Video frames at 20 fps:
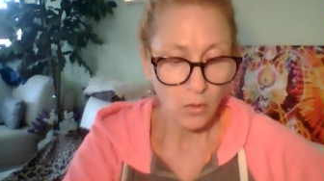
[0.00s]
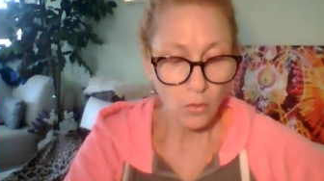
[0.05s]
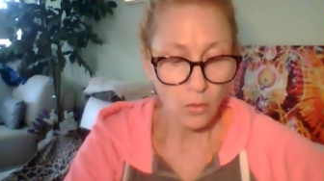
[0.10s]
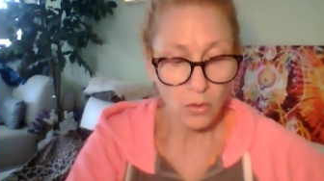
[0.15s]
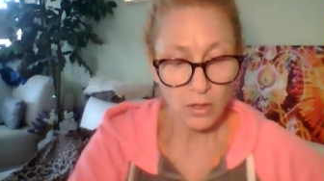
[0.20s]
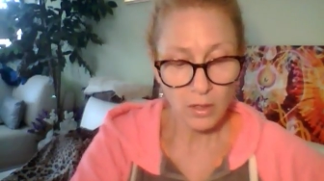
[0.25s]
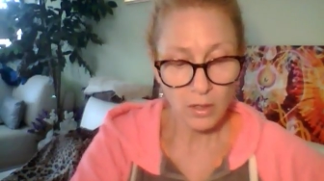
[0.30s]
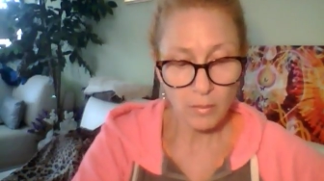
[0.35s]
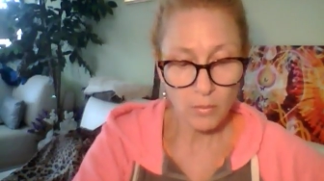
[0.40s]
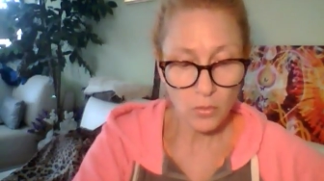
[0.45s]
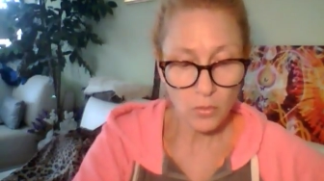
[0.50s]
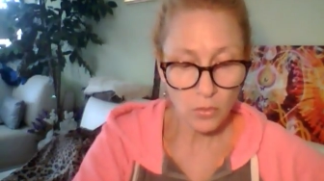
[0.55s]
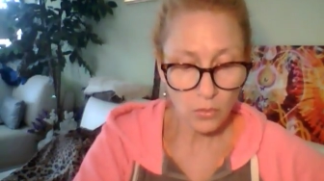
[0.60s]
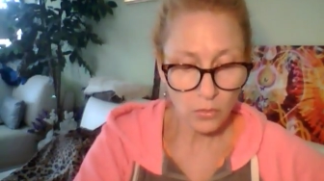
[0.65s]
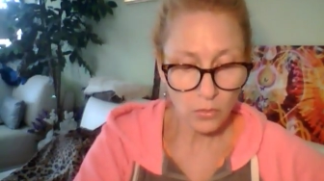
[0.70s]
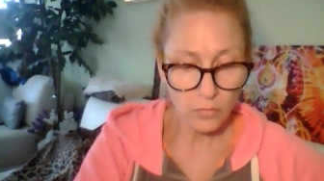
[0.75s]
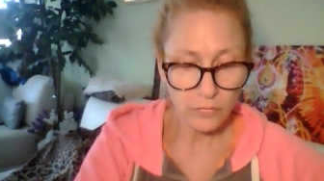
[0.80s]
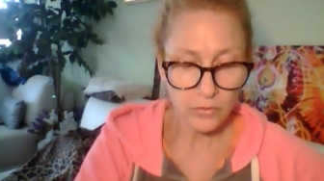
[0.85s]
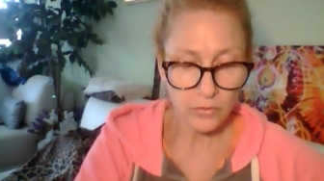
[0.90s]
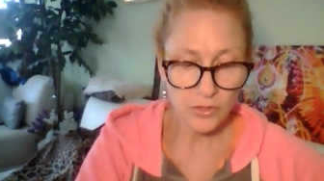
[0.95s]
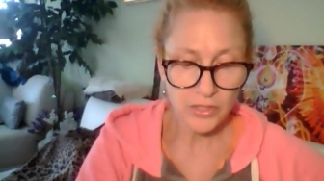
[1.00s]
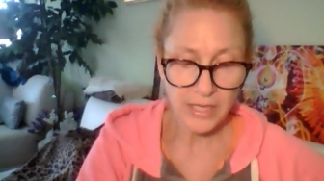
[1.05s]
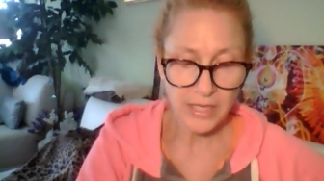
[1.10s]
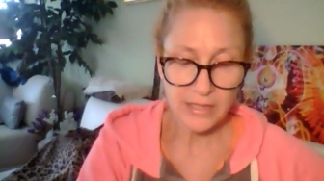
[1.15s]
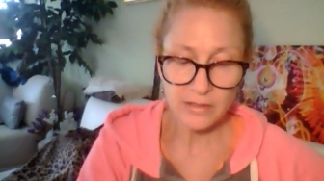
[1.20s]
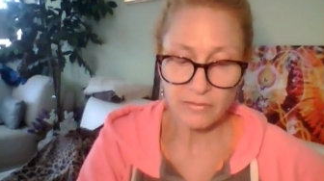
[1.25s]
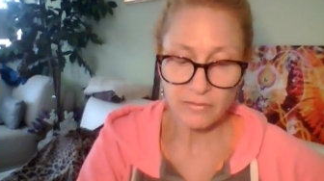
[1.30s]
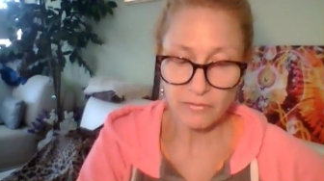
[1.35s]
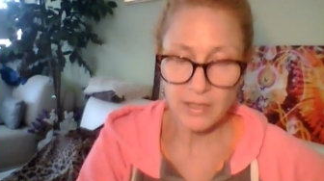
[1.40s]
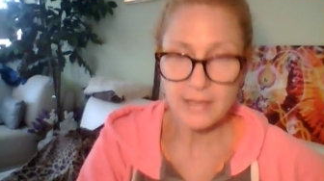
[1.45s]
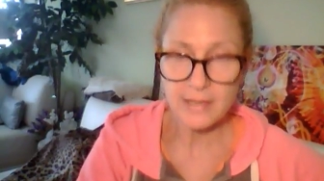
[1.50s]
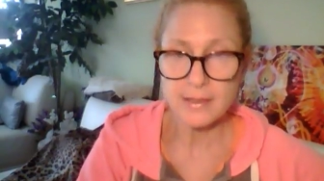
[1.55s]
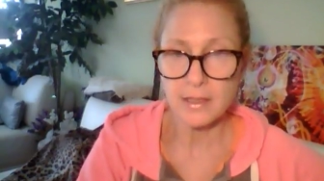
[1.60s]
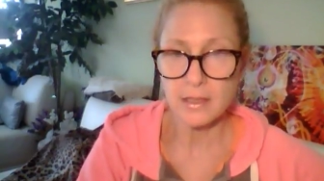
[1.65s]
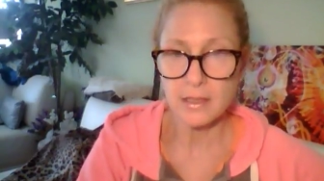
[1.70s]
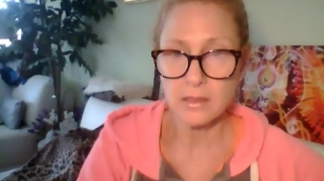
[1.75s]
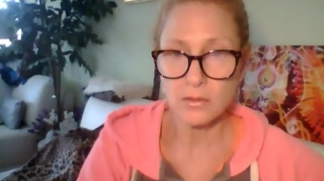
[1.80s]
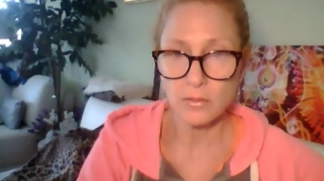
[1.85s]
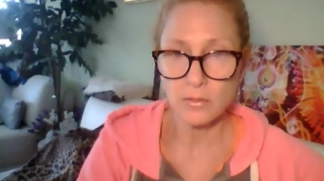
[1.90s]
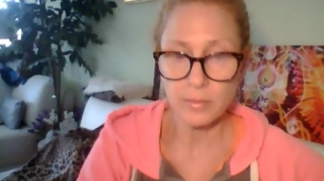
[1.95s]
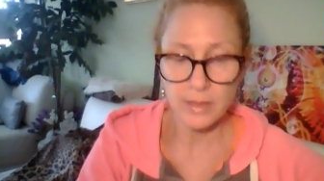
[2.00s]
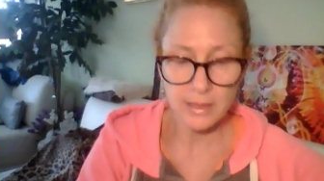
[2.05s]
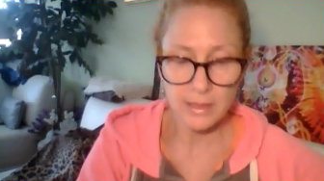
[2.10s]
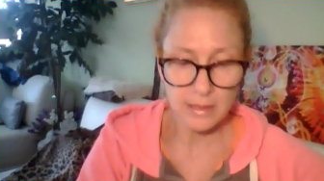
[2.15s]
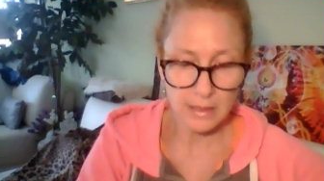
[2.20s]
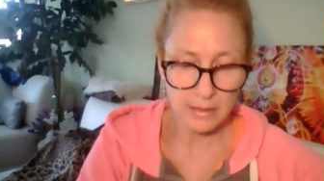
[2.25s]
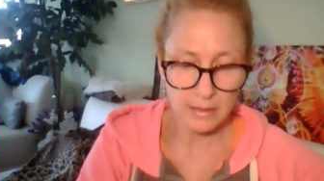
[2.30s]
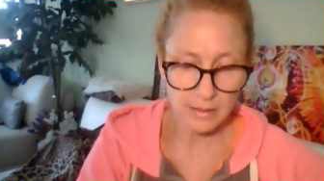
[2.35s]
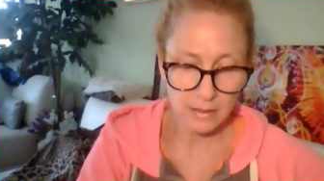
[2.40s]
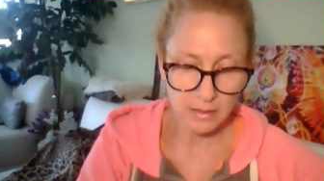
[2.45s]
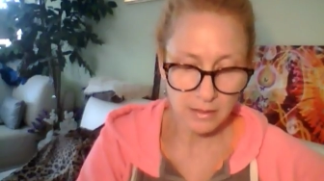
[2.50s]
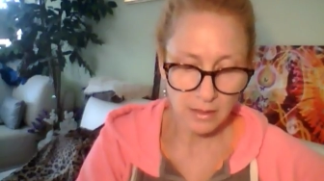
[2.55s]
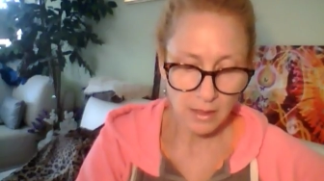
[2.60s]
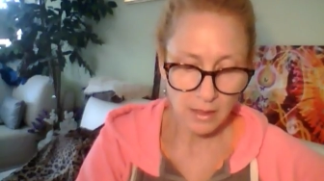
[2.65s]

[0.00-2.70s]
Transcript: or a move or change of residence or business,